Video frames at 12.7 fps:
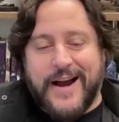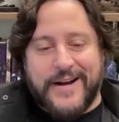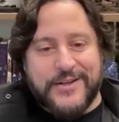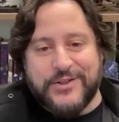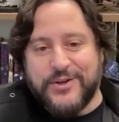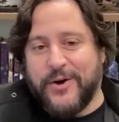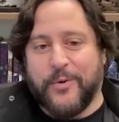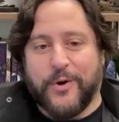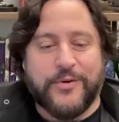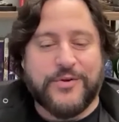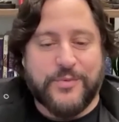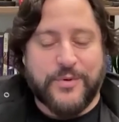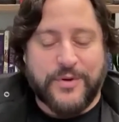just try to work
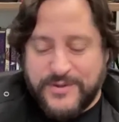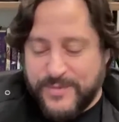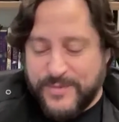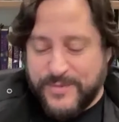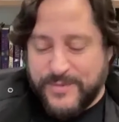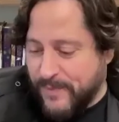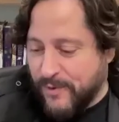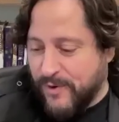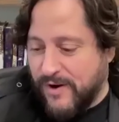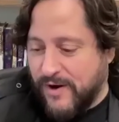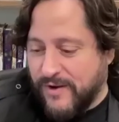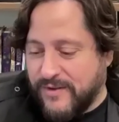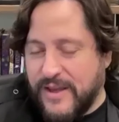with really smart people
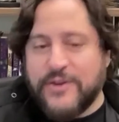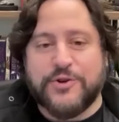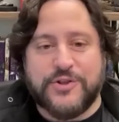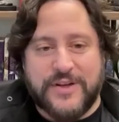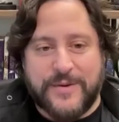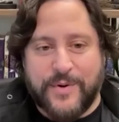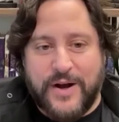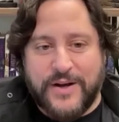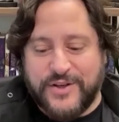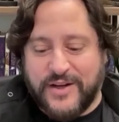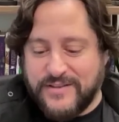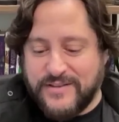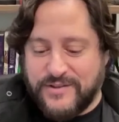on interesting
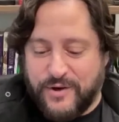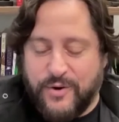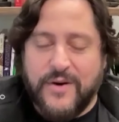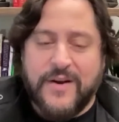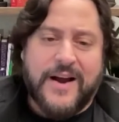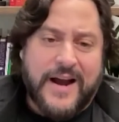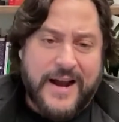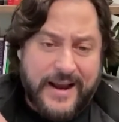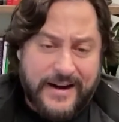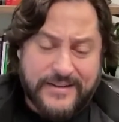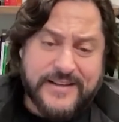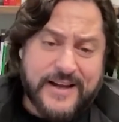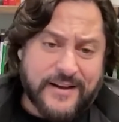projects. And so I had a
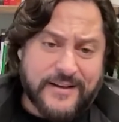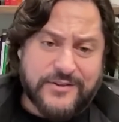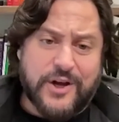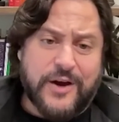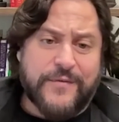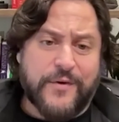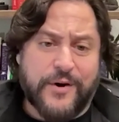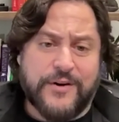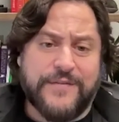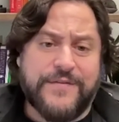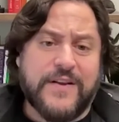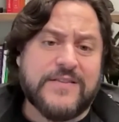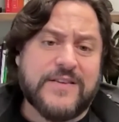satellite software and
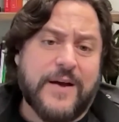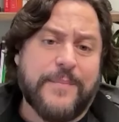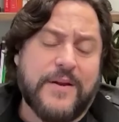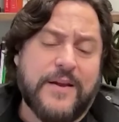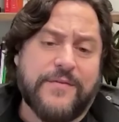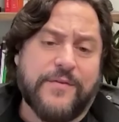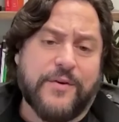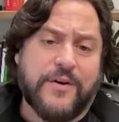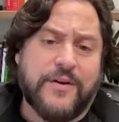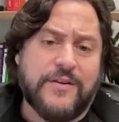defense company in the